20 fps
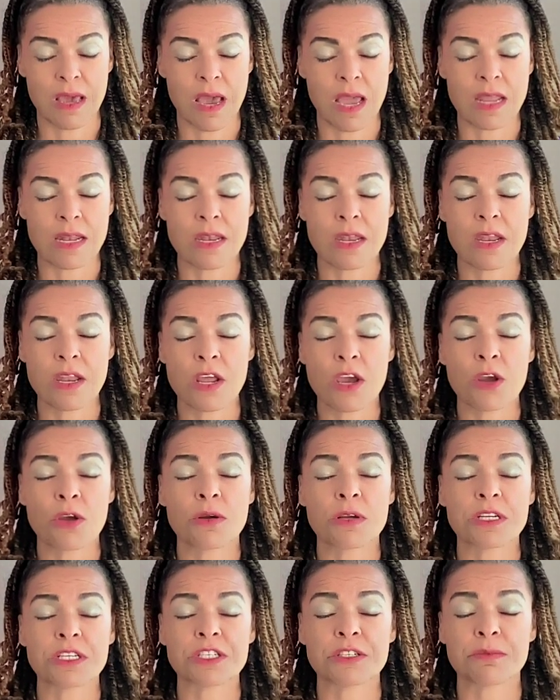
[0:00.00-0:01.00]
I
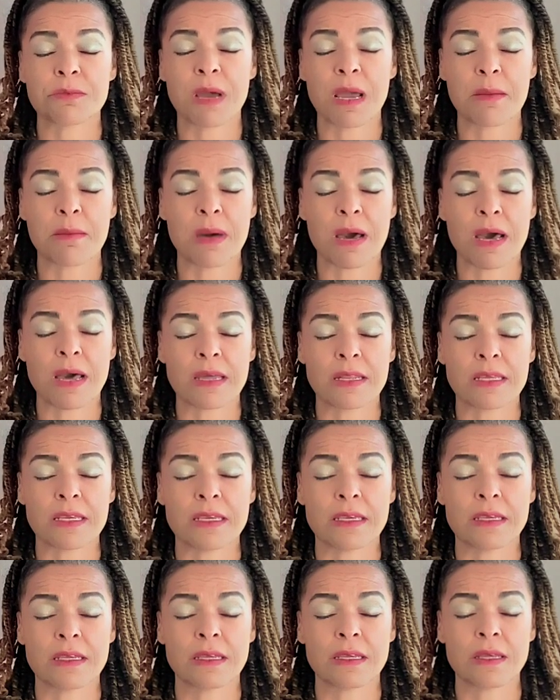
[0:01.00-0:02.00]
nourish my
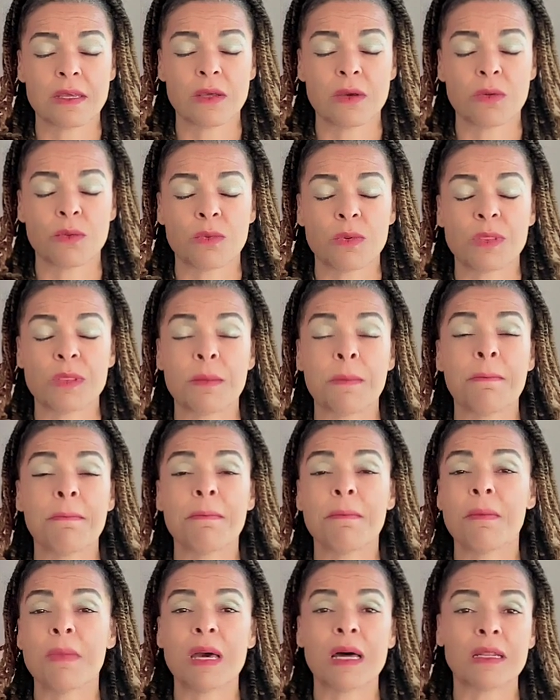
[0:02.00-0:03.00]
body with the
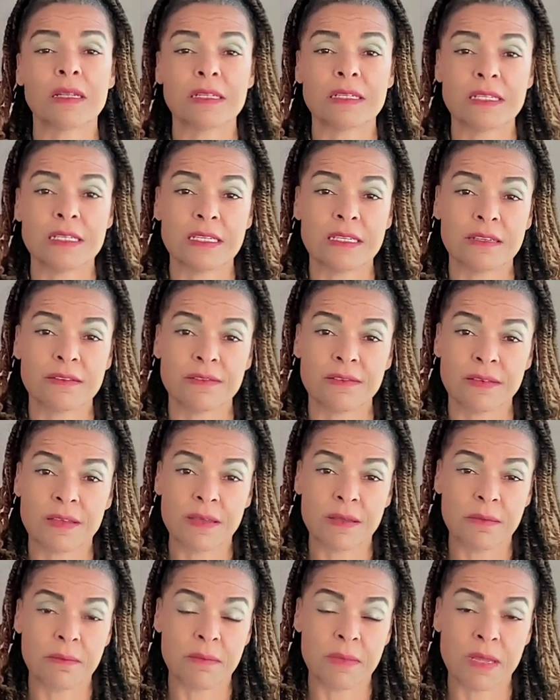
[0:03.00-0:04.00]
melody of
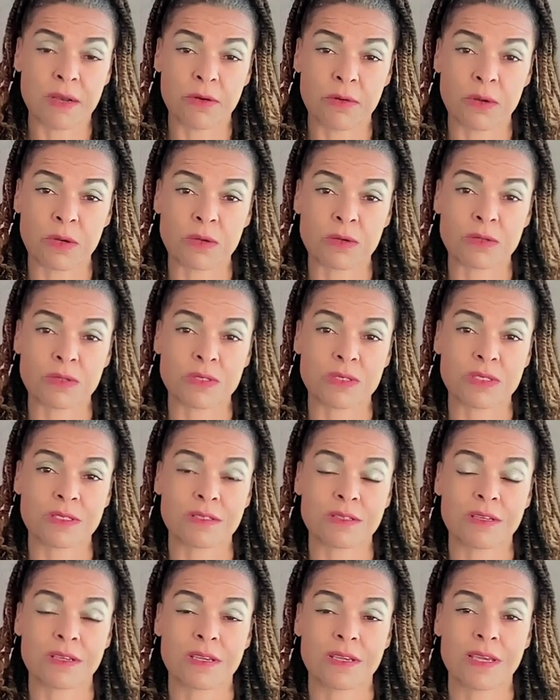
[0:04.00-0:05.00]

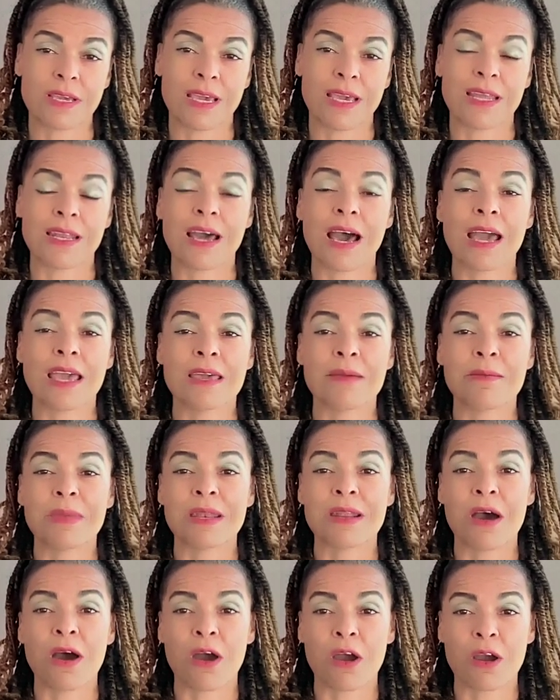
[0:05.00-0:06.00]
minerals, and I am
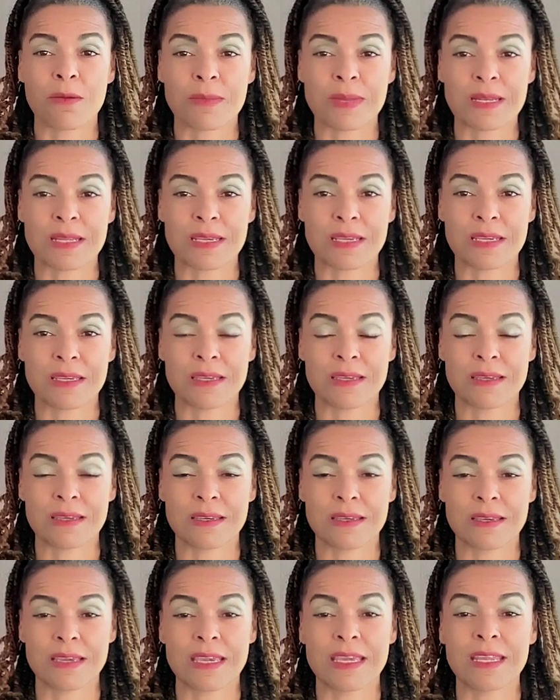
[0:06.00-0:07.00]
in harmony
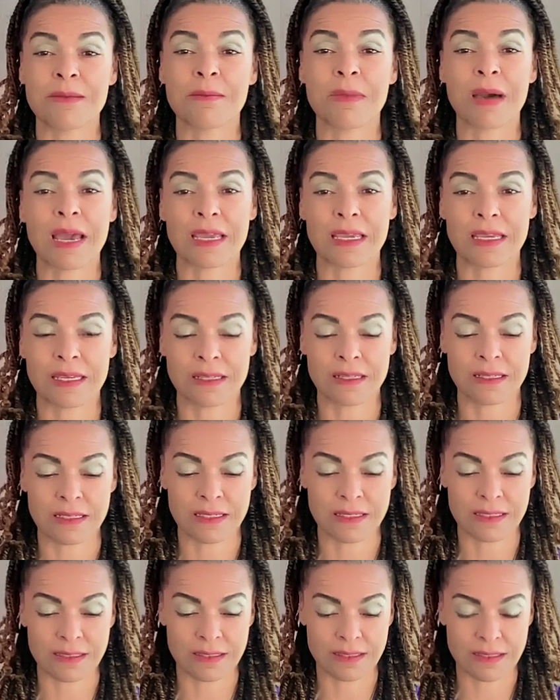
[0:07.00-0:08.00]
in my
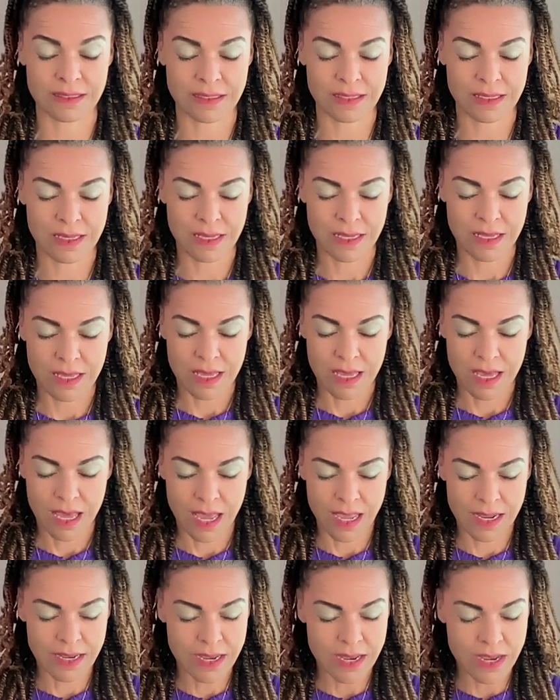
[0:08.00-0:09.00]
healing.
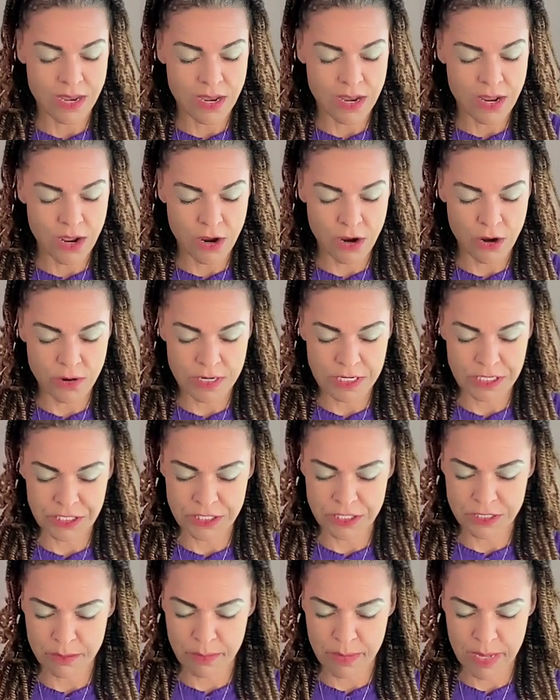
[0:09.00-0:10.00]
I
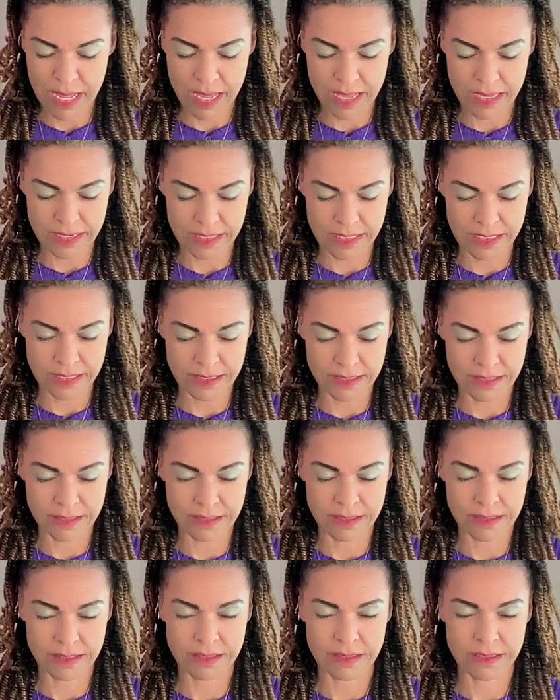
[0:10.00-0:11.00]
nourish the body
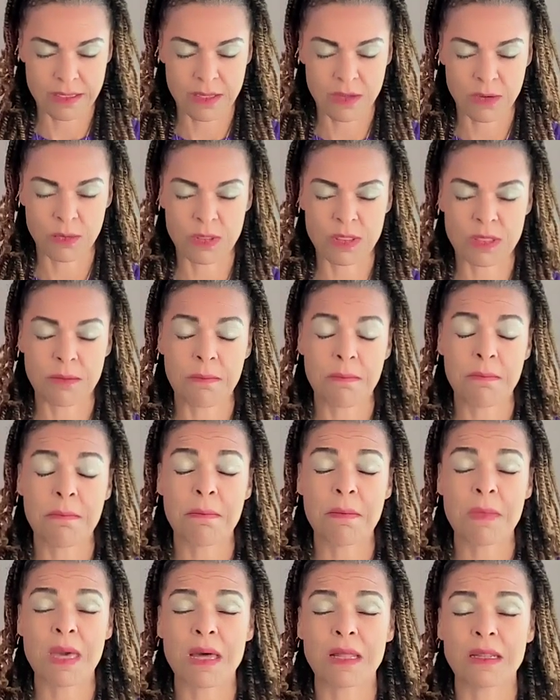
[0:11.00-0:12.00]
with the
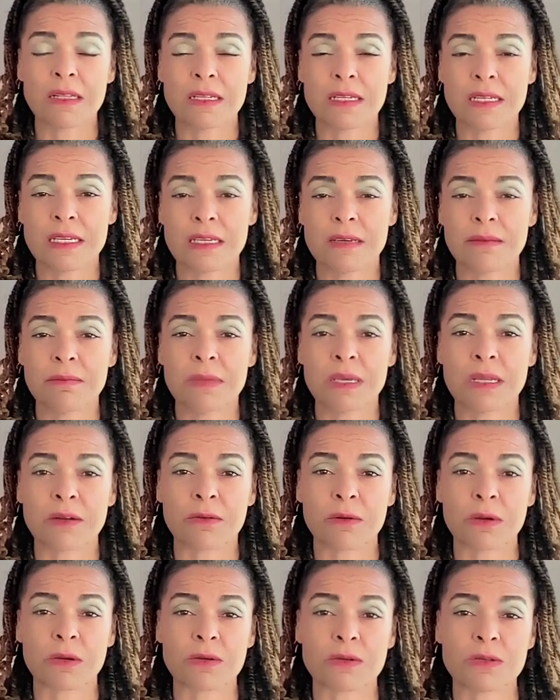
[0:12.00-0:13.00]
melody of
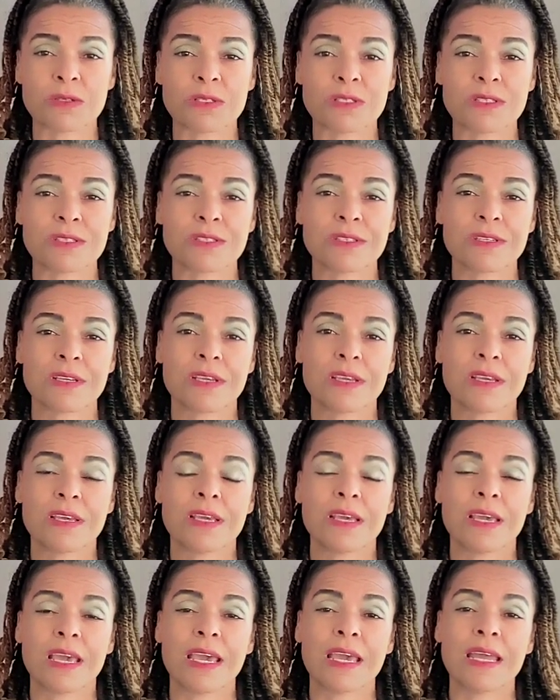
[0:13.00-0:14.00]
minerals,
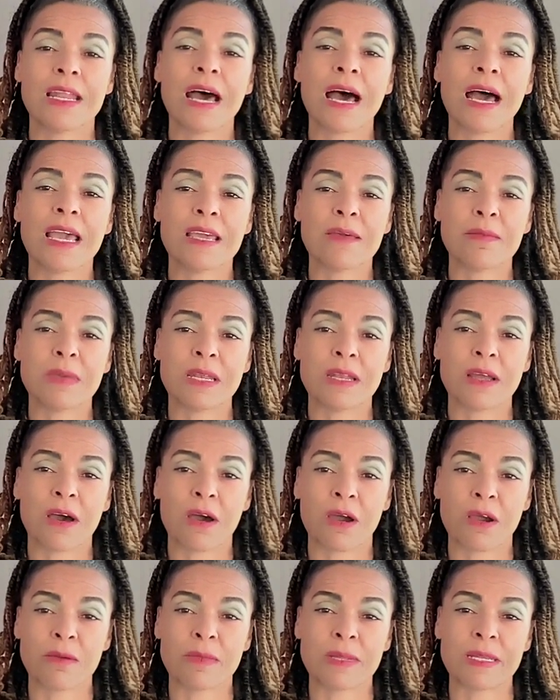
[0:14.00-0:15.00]
and I am in
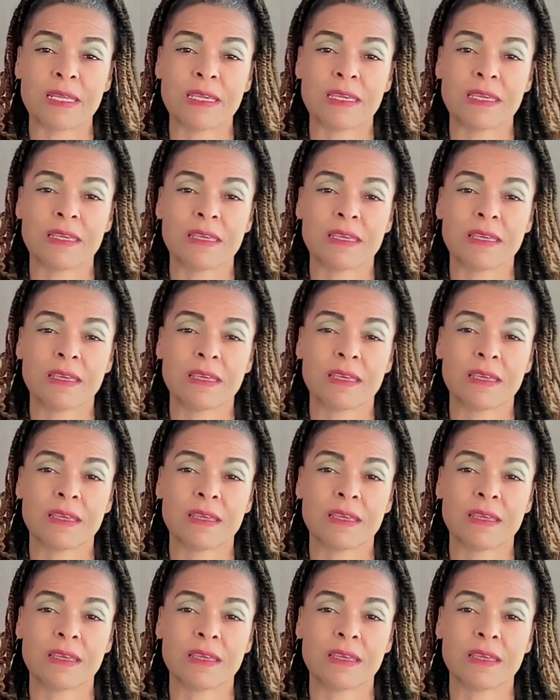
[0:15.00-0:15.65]
harmony